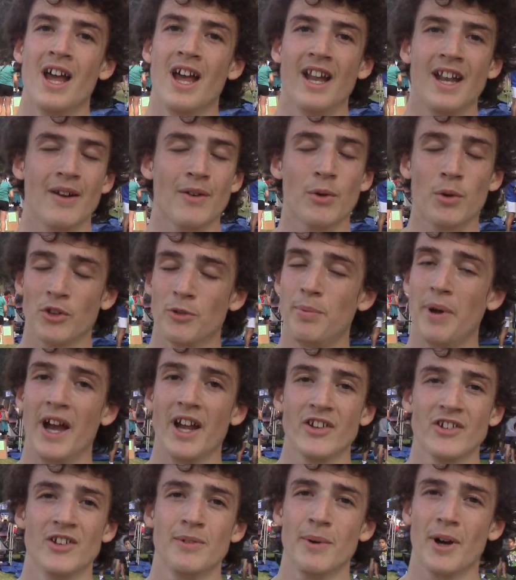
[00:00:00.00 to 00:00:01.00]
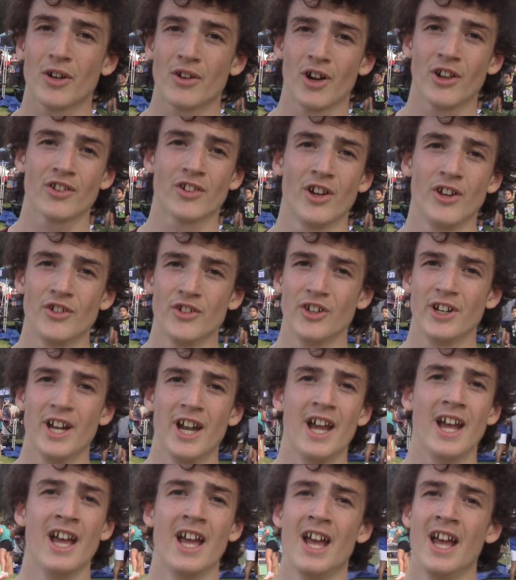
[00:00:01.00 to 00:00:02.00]
And everyone's passionate about cross country.
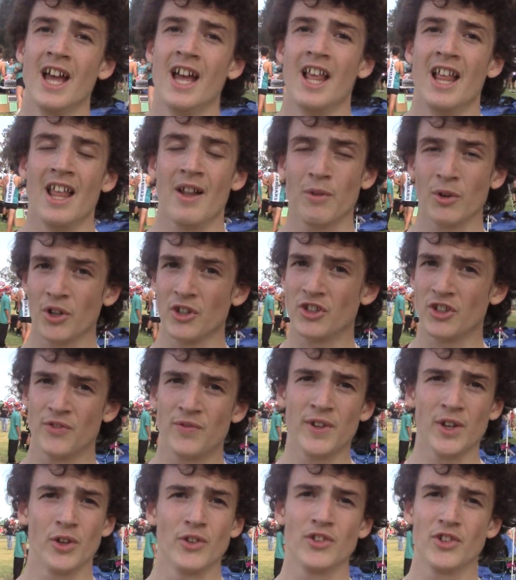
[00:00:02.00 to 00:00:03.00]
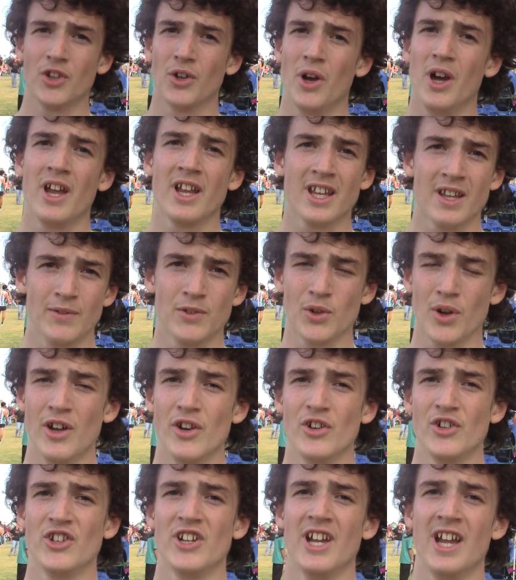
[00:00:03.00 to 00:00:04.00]
That really just fuels you, gives you
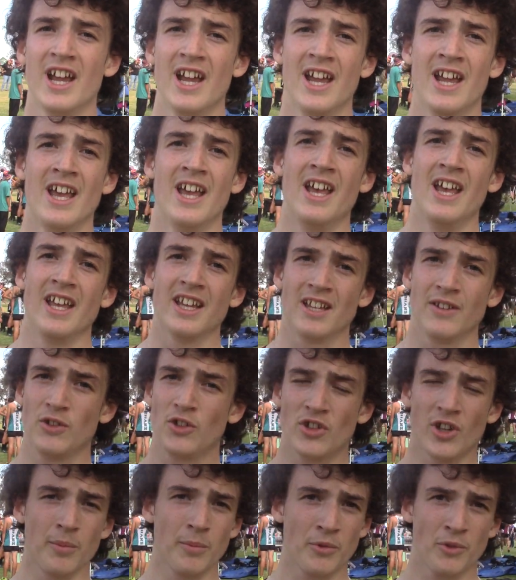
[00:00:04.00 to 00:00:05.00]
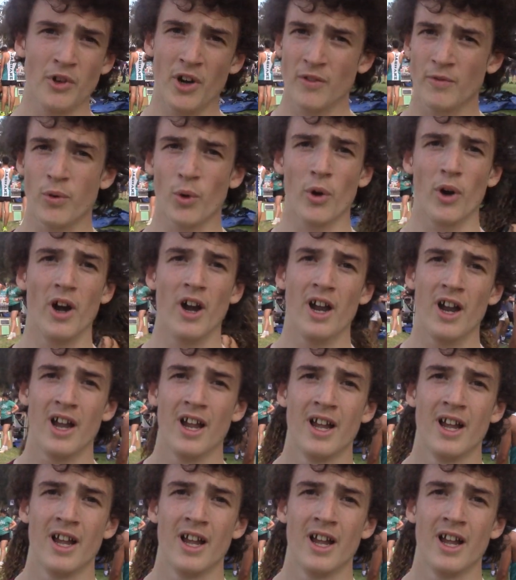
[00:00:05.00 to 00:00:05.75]
energy, gives you something to run for.